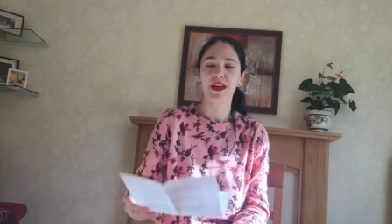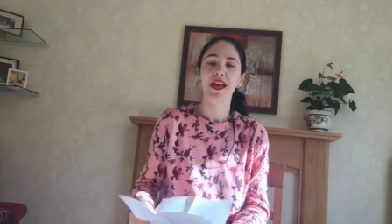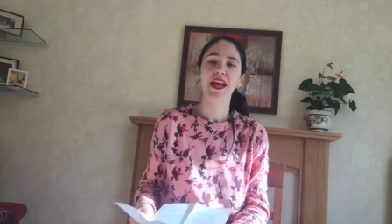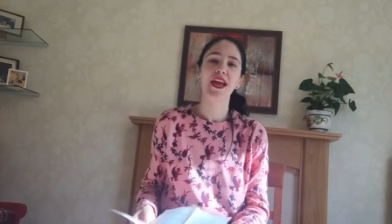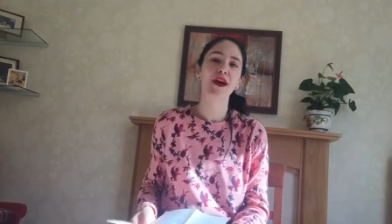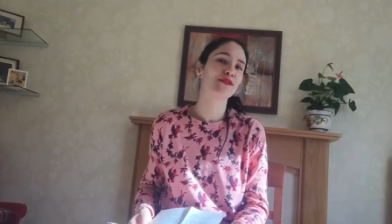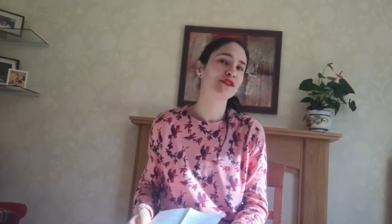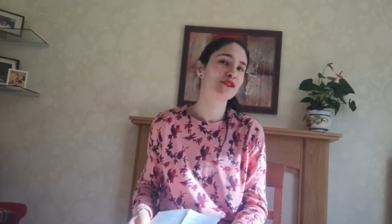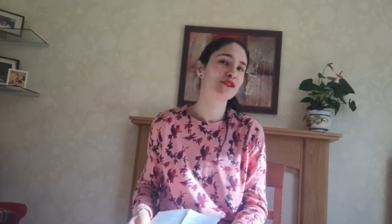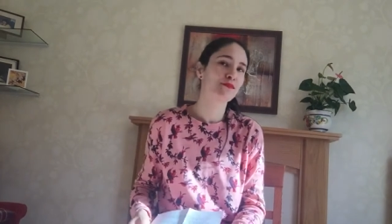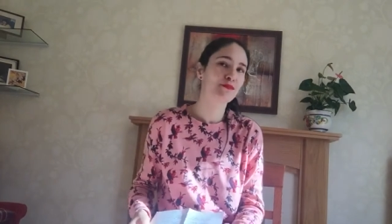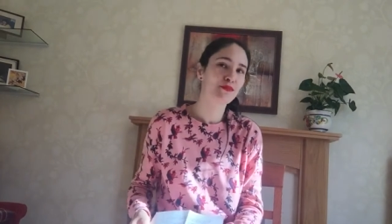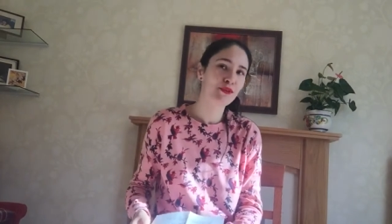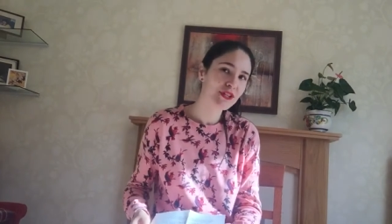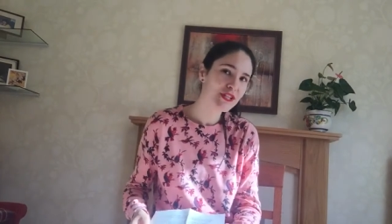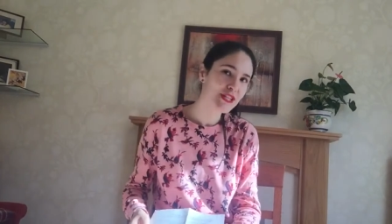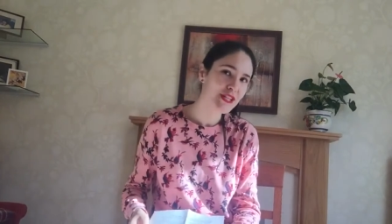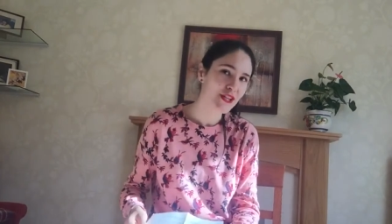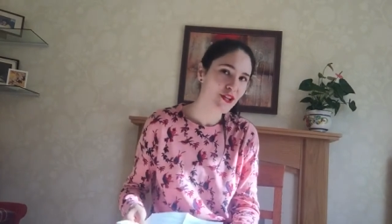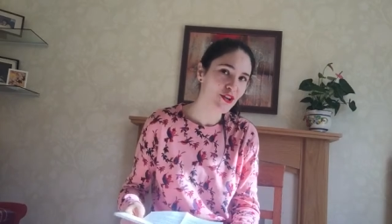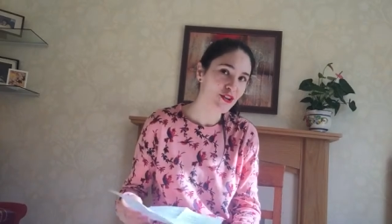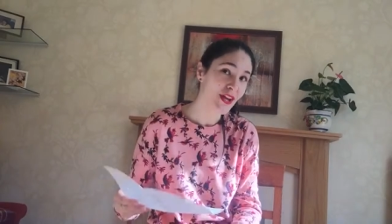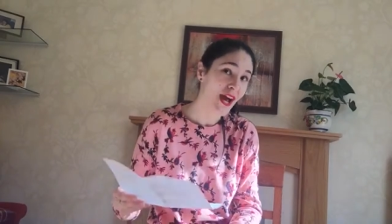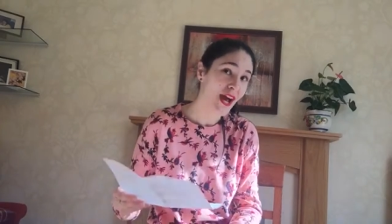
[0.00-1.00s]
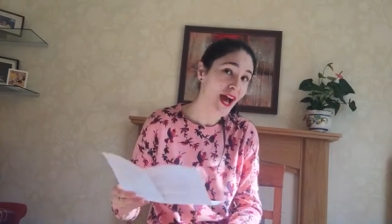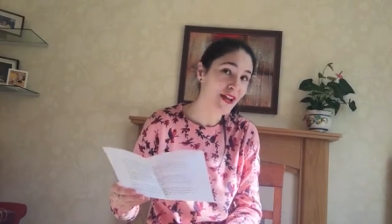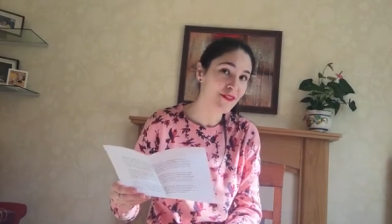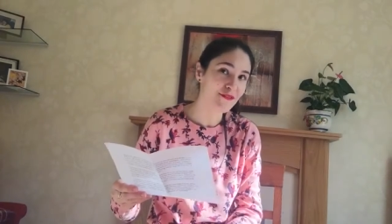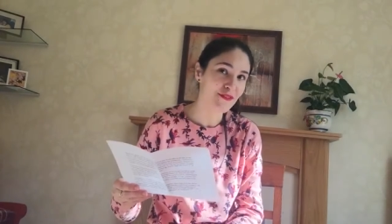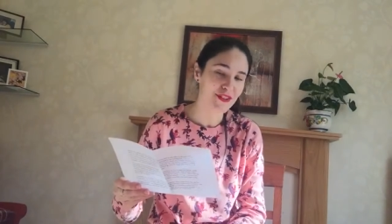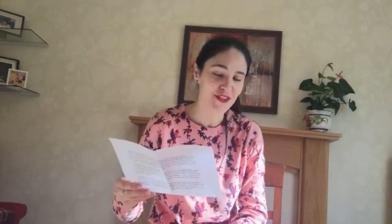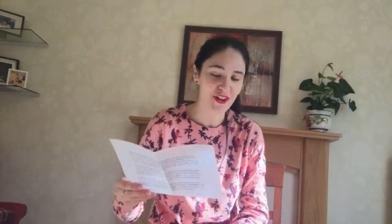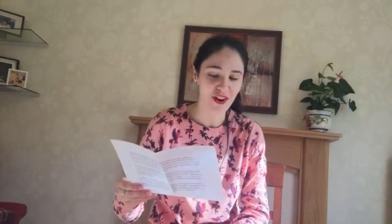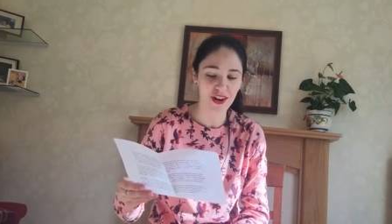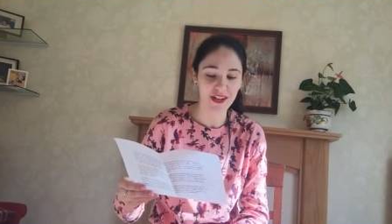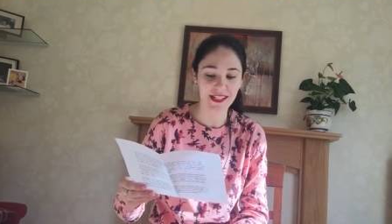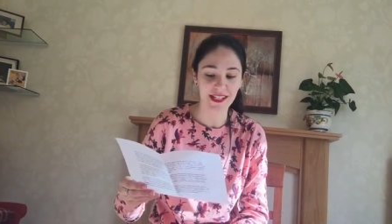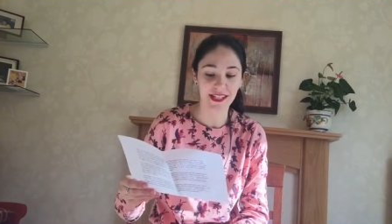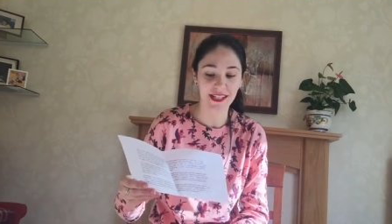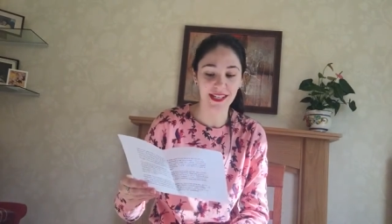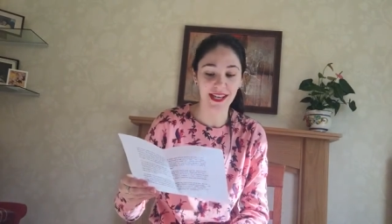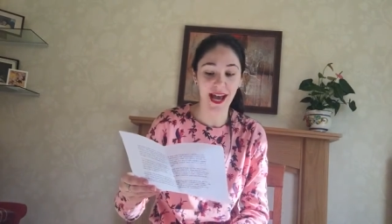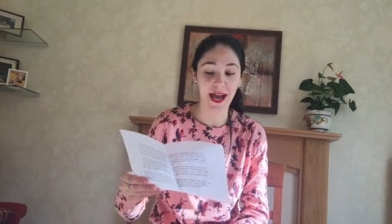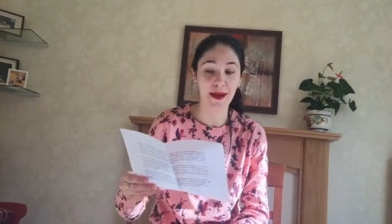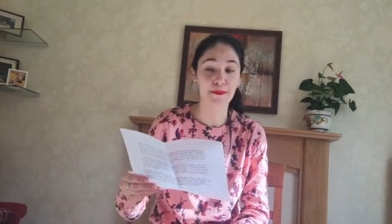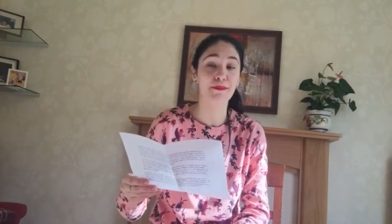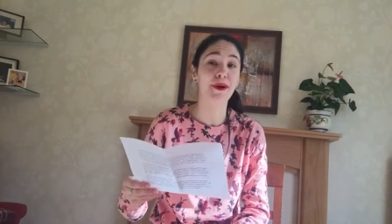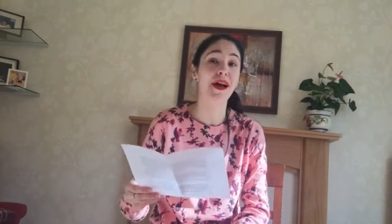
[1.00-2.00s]
it was a pretty good advertising
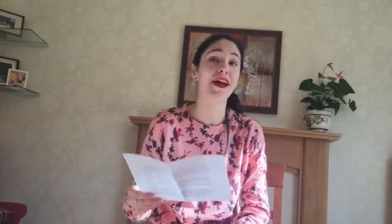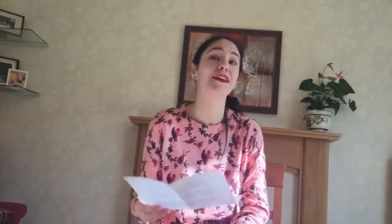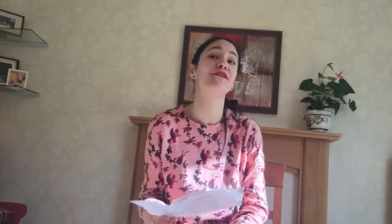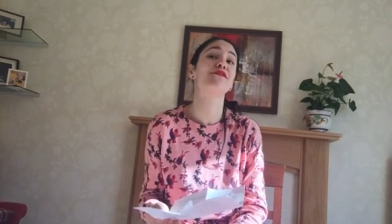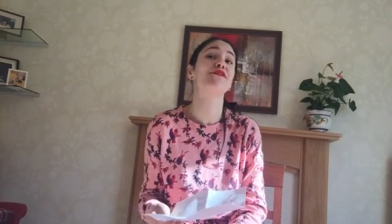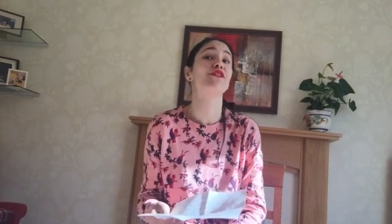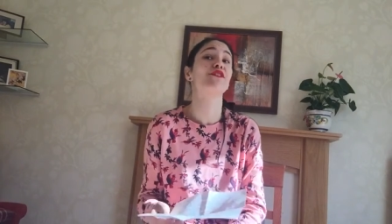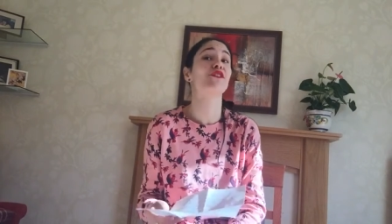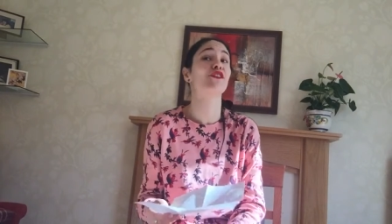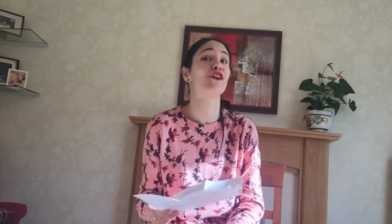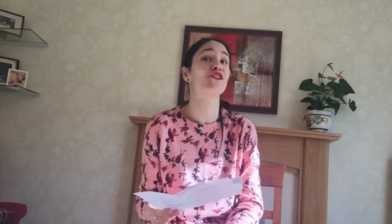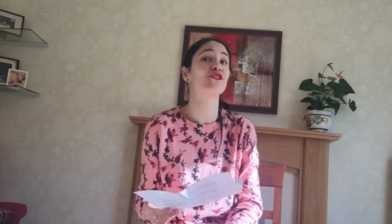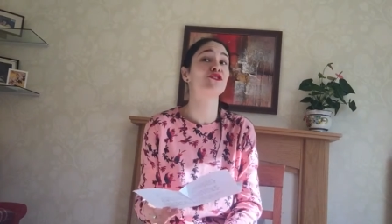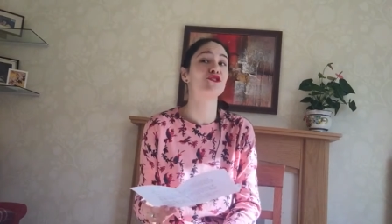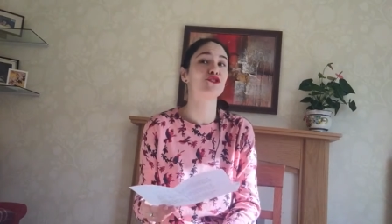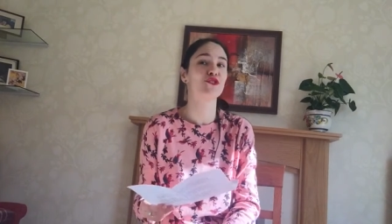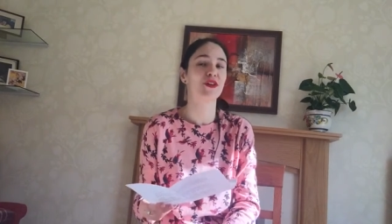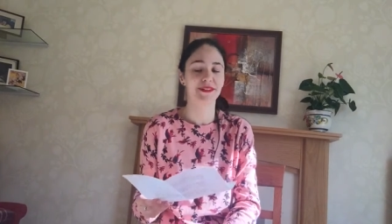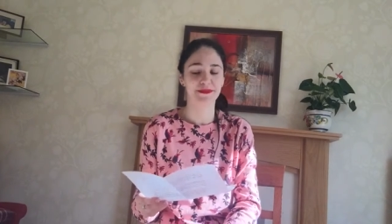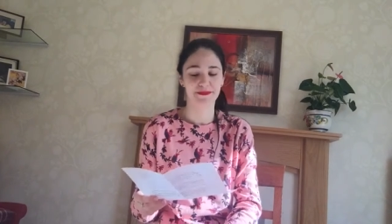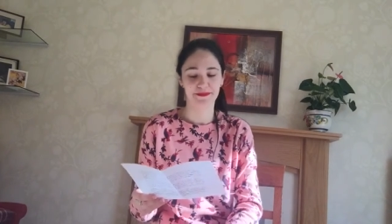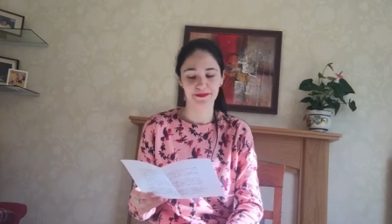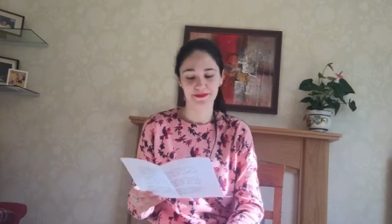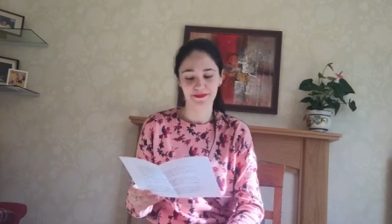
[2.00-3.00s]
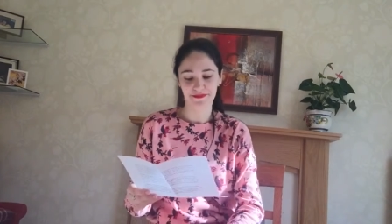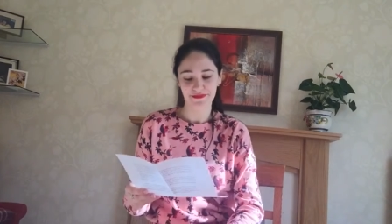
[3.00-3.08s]
campaign for the country.